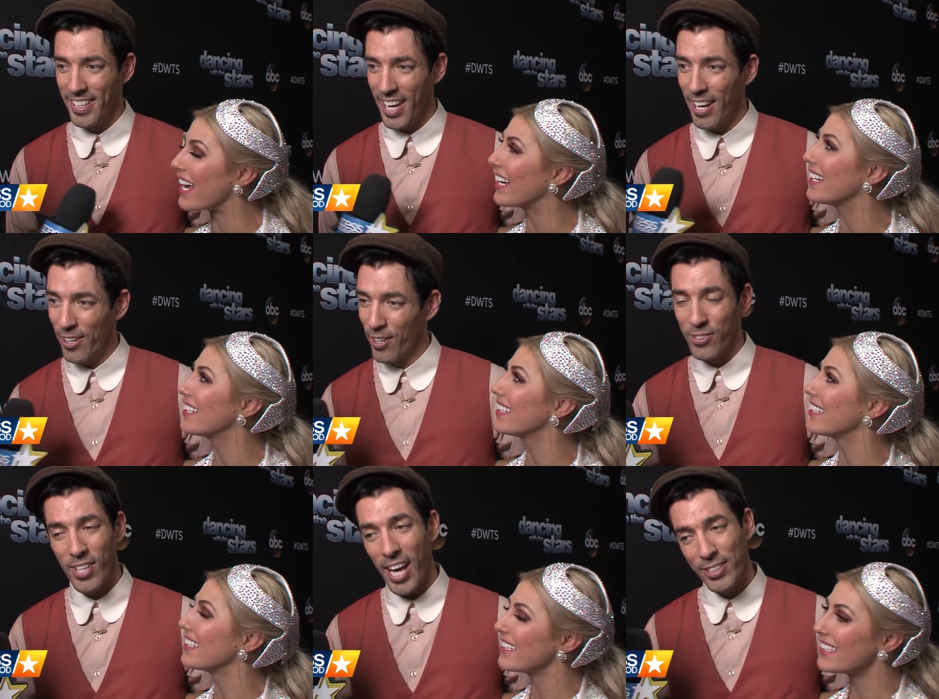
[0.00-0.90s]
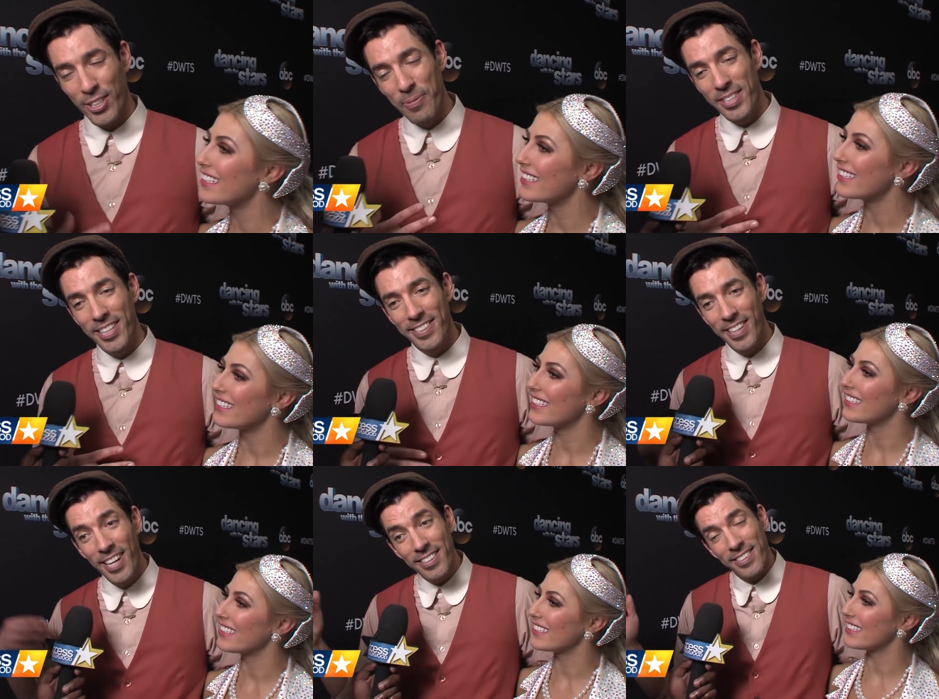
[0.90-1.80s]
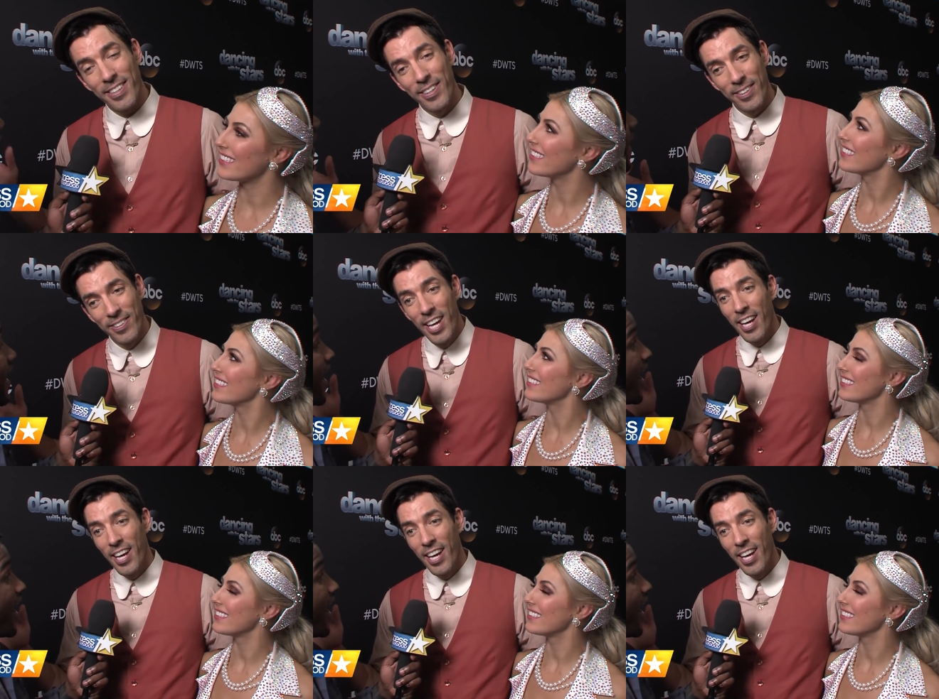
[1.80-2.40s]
Speaker 1: Her and Sasha are going to be teaching us. So